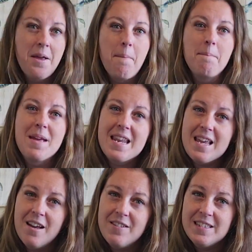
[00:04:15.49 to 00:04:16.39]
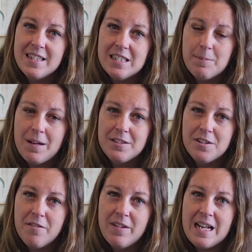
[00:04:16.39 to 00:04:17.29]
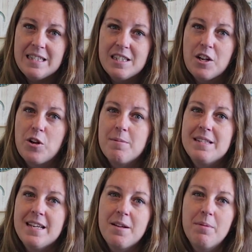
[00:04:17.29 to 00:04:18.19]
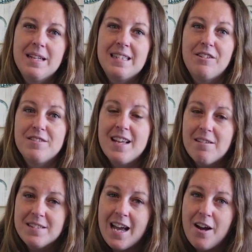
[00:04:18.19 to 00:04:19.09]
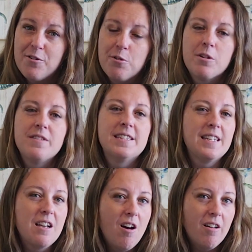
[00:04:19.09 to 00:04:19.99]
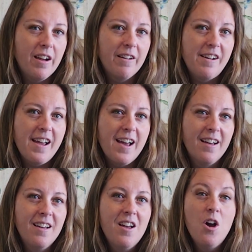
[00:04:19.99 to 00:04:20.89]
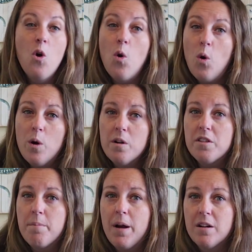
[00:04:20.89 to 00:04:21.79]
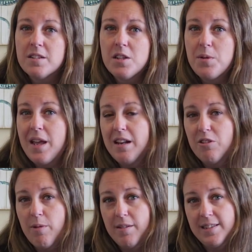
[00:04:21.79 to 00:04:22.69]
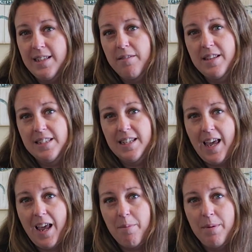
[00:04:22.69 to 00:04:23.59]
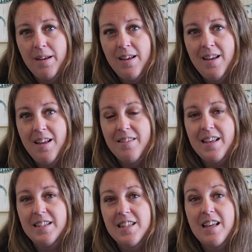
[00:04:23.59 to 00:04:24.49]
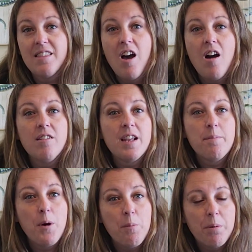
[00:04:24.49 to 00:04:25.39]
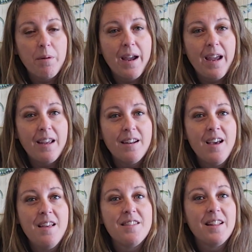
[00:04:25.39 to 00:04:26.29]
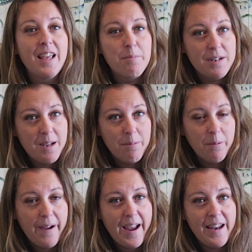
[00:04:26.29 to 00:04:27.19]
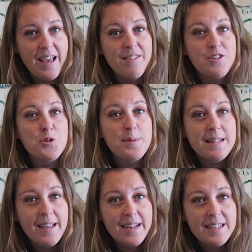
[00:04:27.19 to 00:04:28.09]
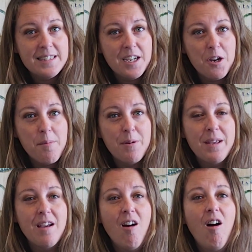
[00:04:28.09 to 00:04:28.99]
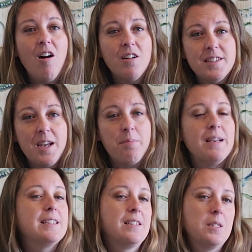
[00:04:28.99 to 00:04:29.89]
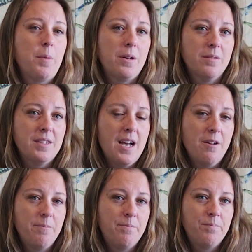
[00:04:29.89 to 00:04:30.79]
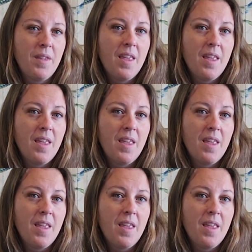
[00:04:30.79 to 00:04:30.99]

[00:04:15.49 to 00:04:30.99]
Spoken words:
Many of the city's sponsored events are going to be taking place either downtown or in the City Hall area, or the parks located throughout Southeast Cape. Things like the Holiday Boat Parade, the Labor Day Parade, and the tree lighting ceremony all take place in this part of town.